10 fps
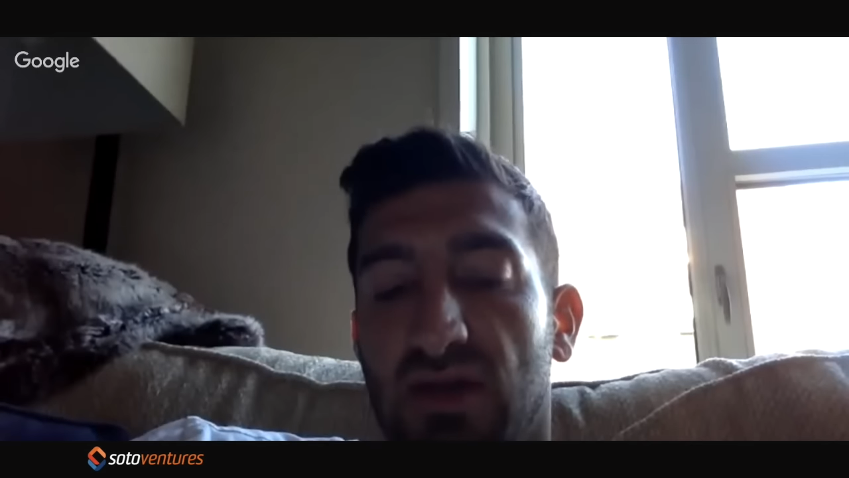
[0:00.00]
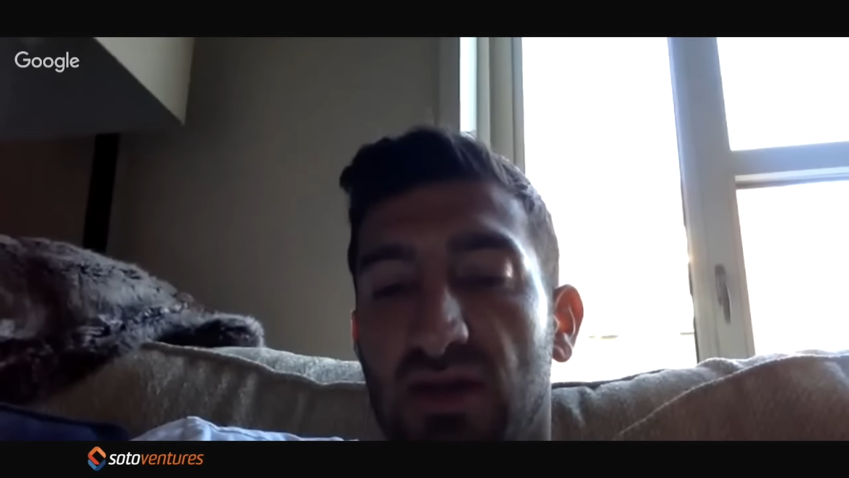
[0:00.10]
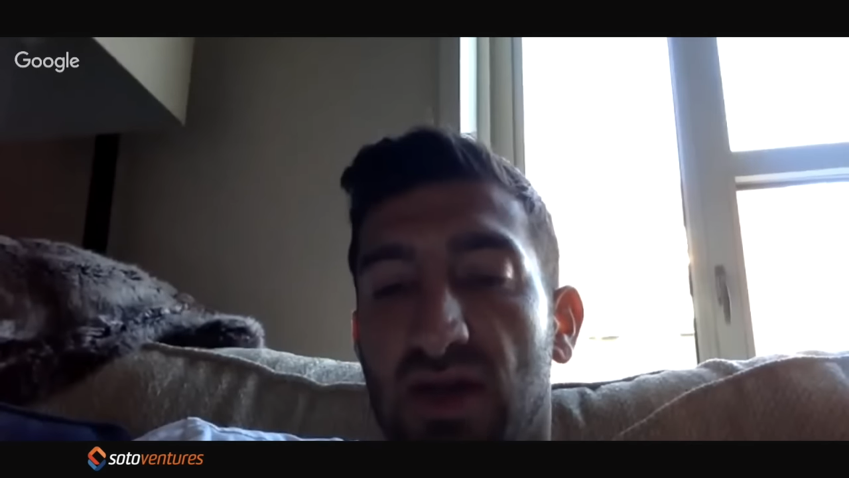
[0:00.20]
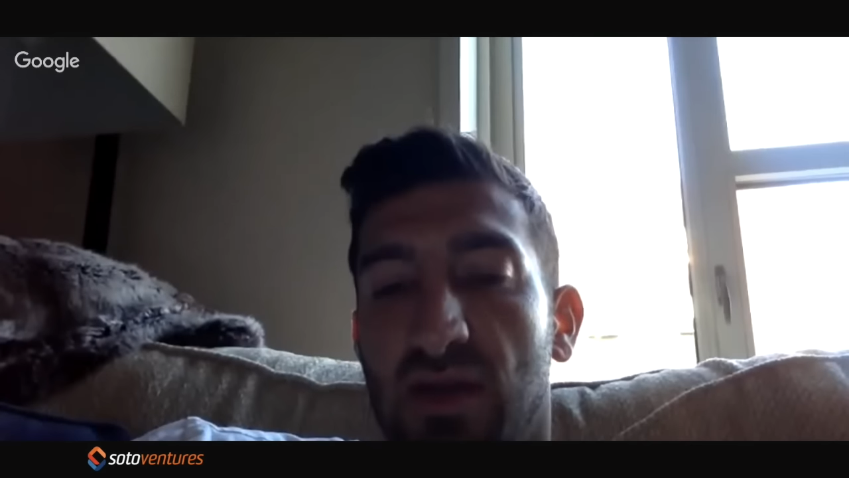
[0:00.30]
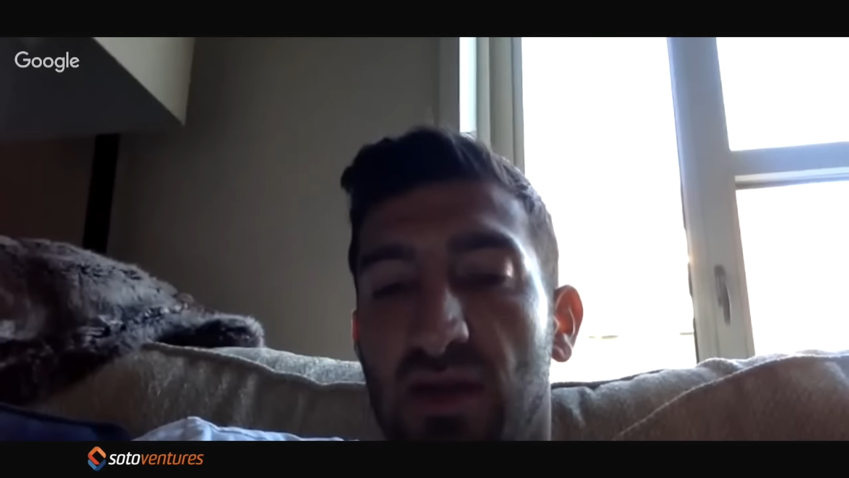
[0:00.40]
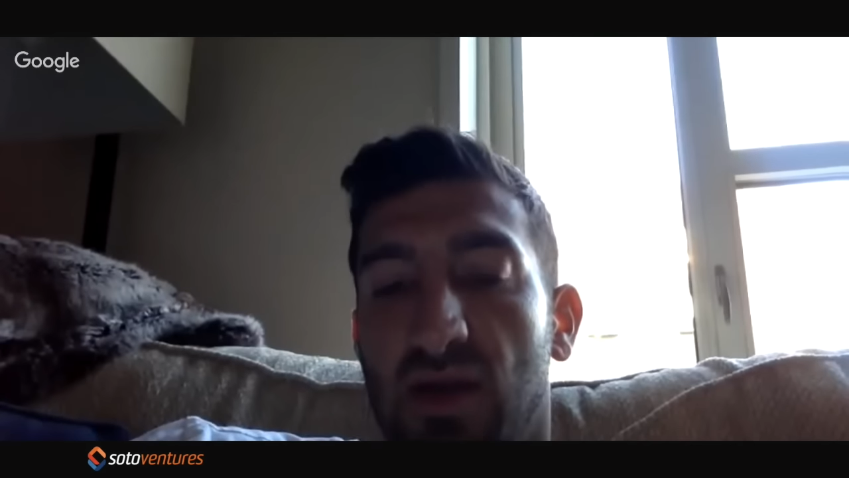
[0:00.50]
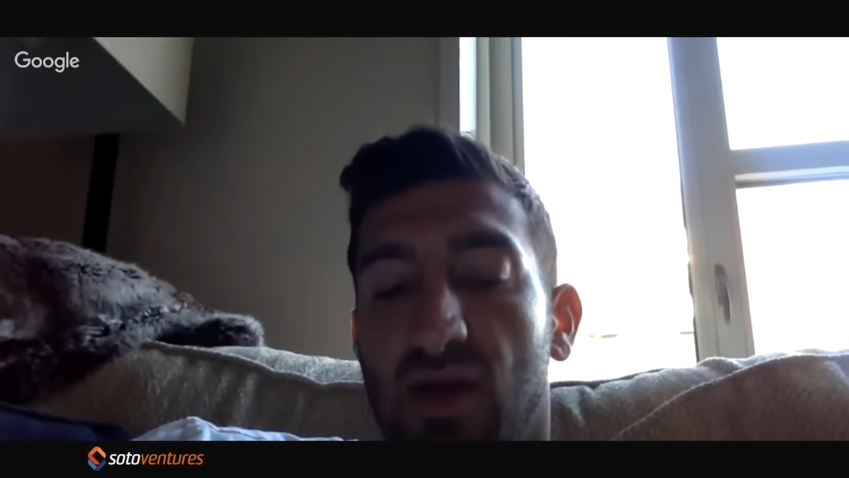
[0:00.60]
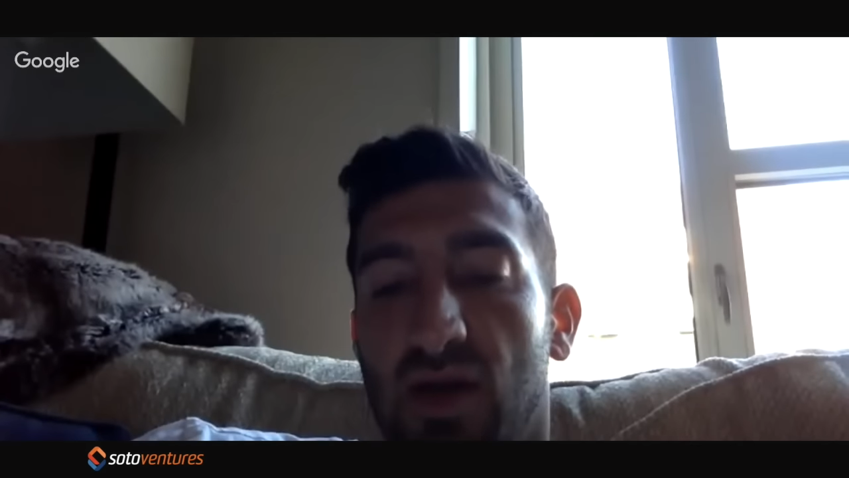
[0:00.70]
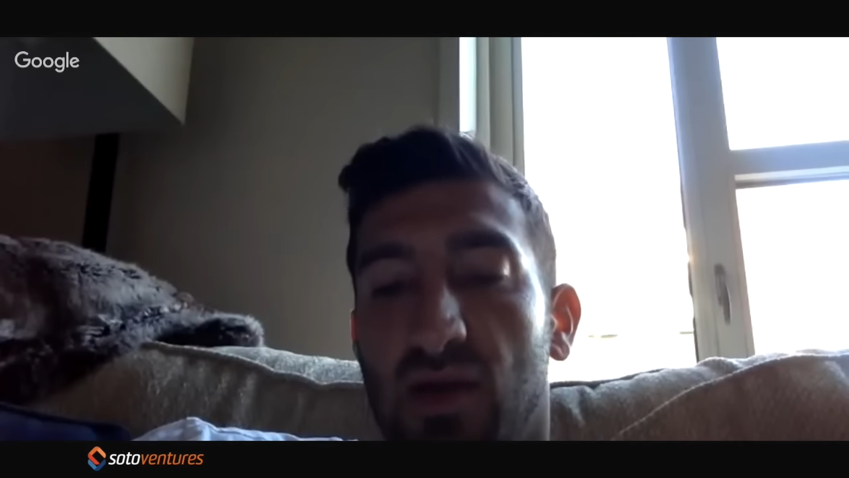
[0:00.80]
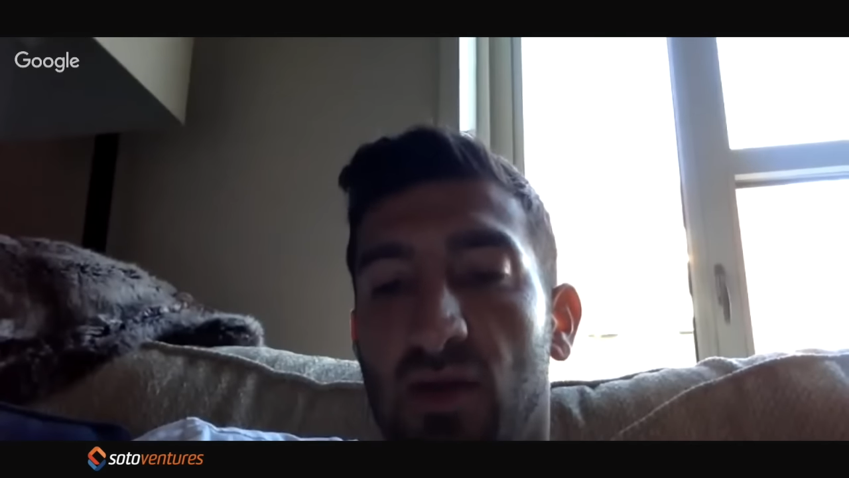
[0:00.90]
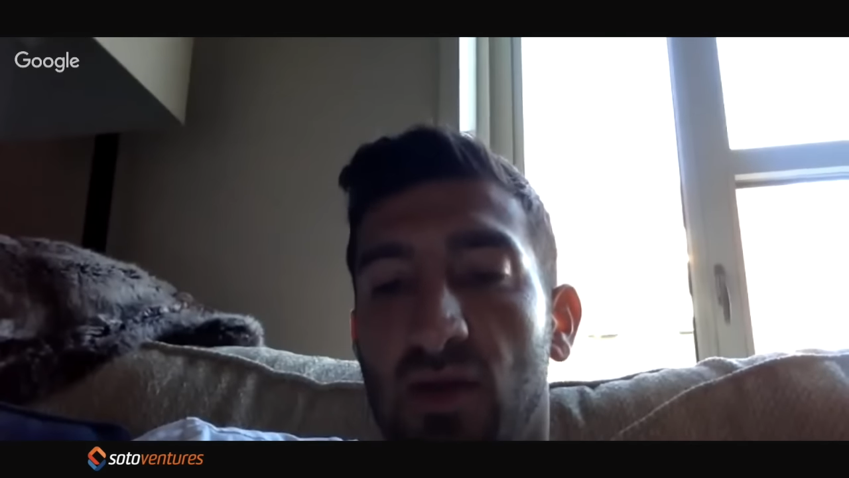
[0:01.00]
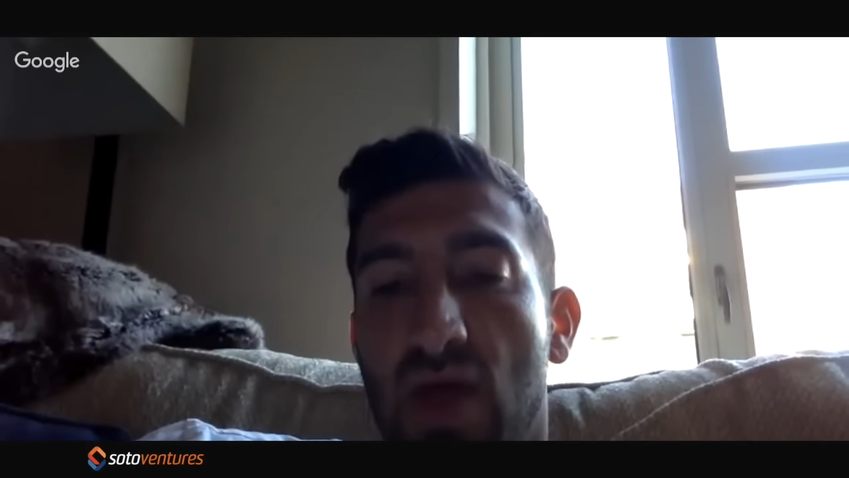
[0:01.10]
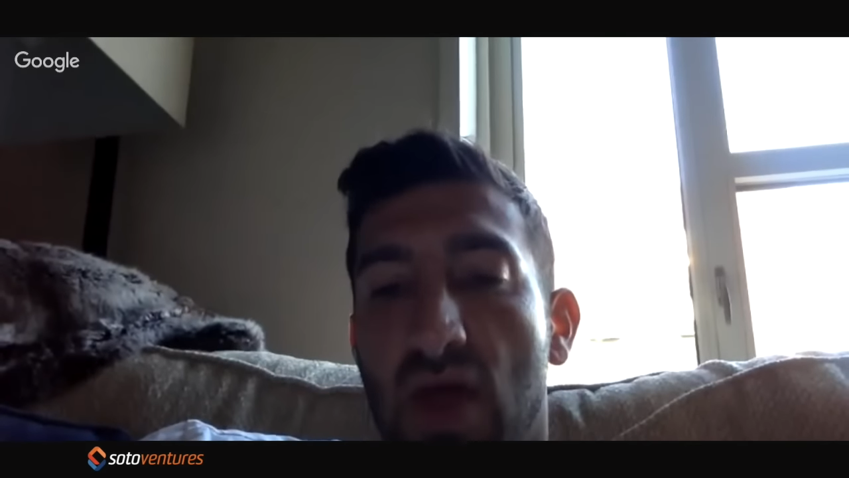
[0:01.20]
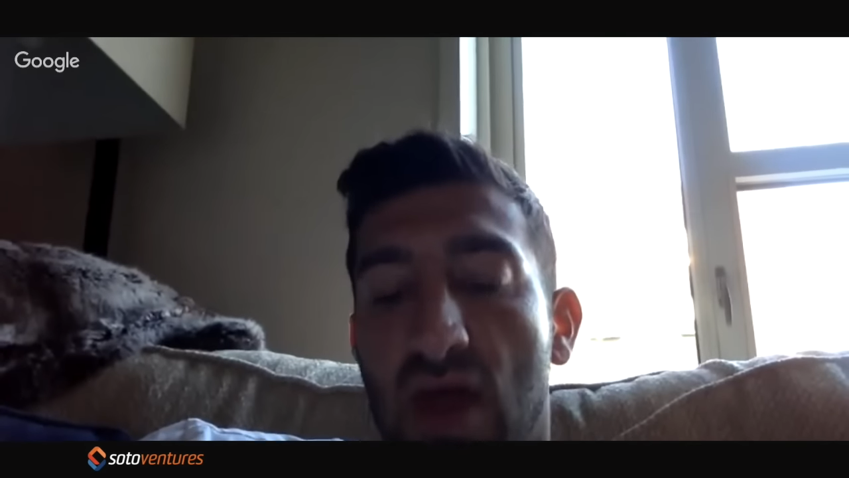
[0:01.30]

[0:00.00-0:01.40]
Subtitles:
is going to be incredible.